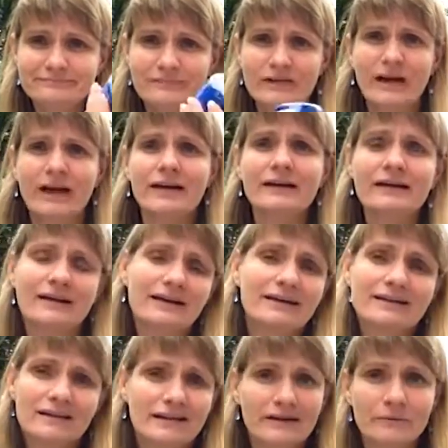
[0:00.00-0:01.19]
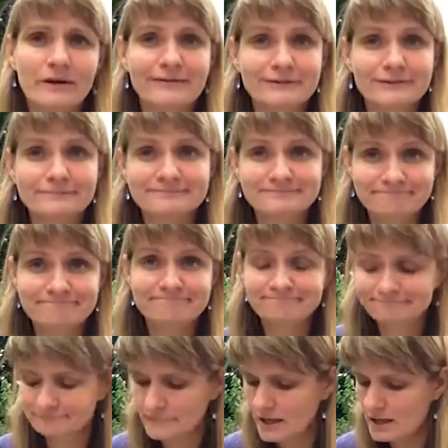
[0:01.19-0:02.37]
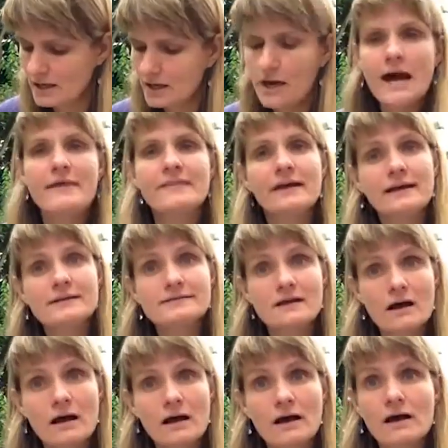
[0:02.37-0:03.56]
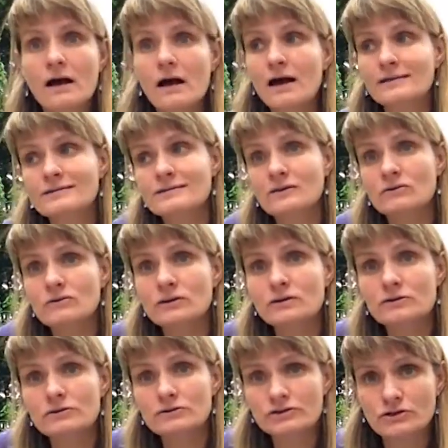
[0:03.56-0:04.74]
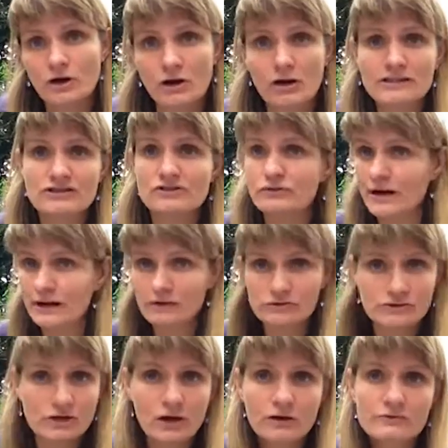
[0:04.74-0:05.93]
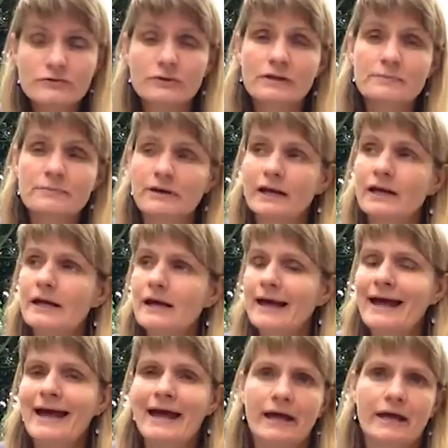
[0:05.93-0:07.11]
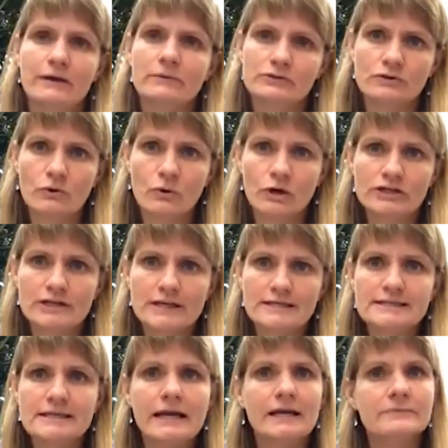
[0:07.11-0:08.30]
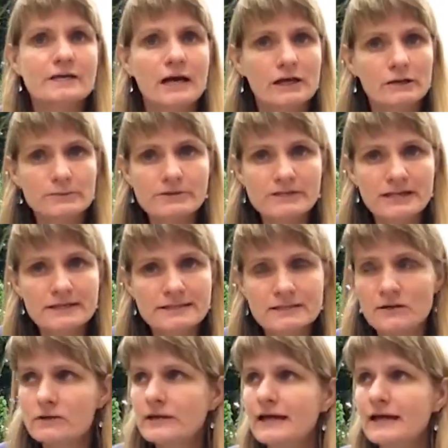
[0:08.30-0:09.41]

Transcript: Okay, and I thought, yeah, whatever. Mm -hmm. then I saw a silk shawl. It's a triangle shawl. It was really pretty, and it was gorgeous. And it was 100% silk.